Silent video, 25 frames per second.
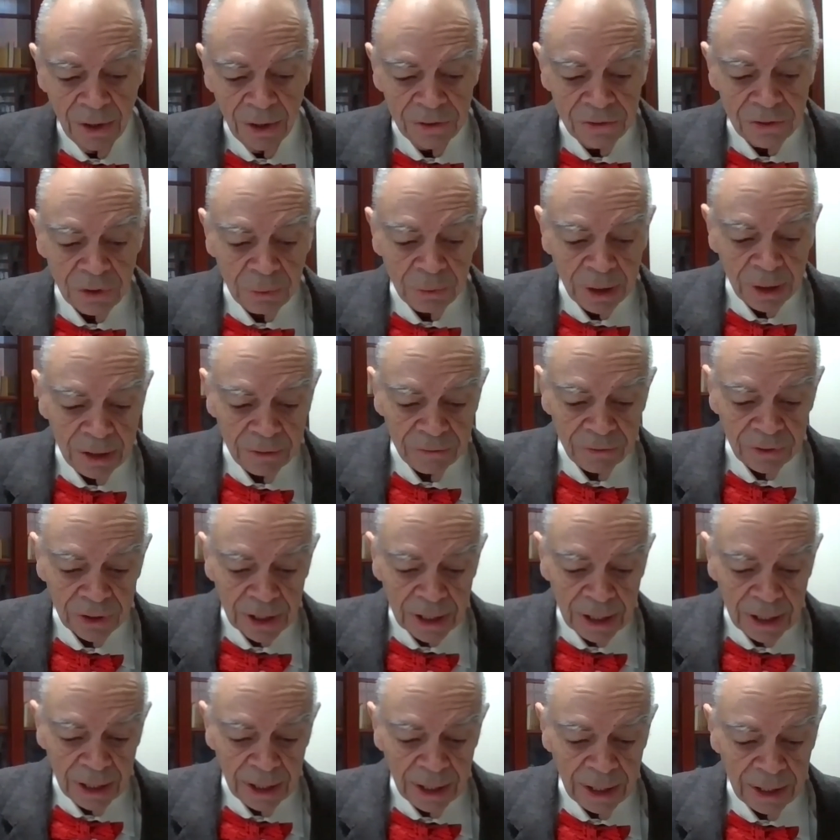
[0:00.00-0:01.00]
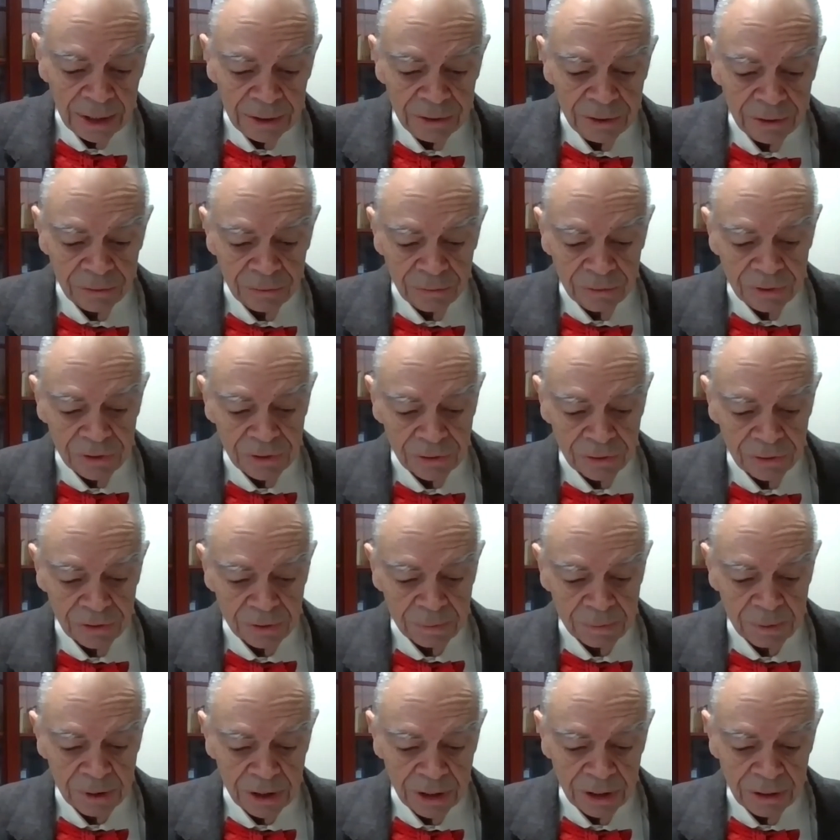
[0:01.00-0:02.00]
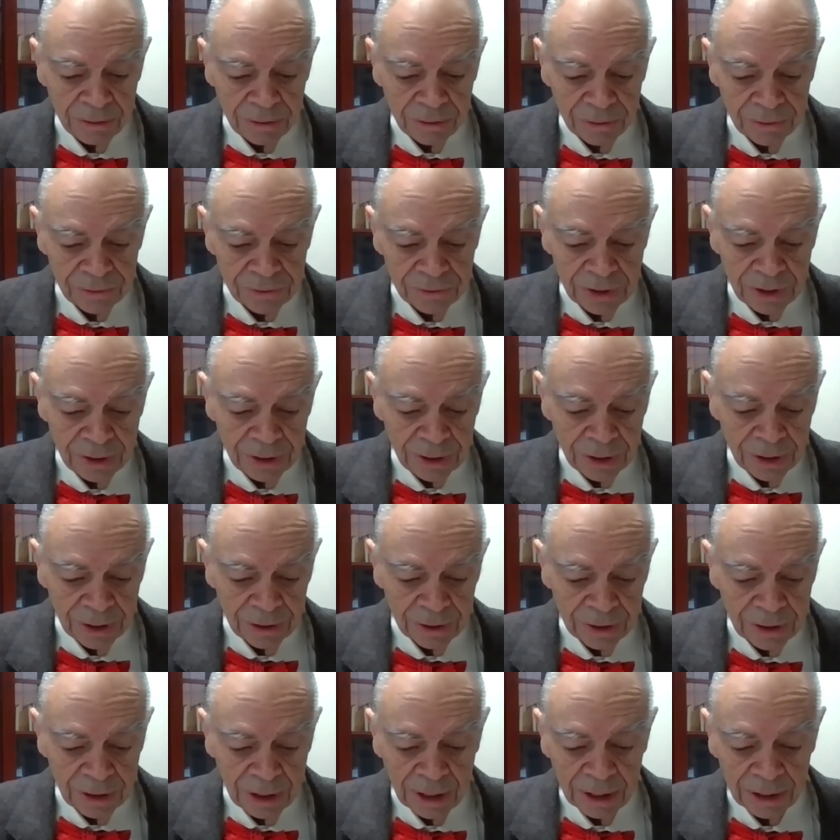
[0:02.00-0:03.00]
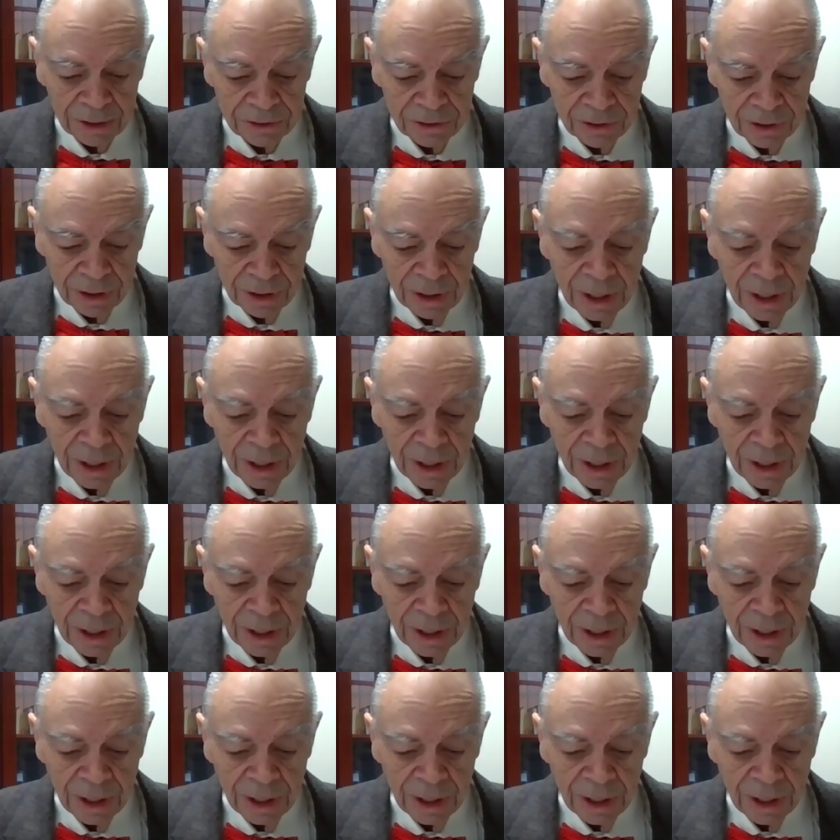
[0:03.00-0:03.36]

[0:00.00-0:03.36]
So we have a guide to research materials in their collection.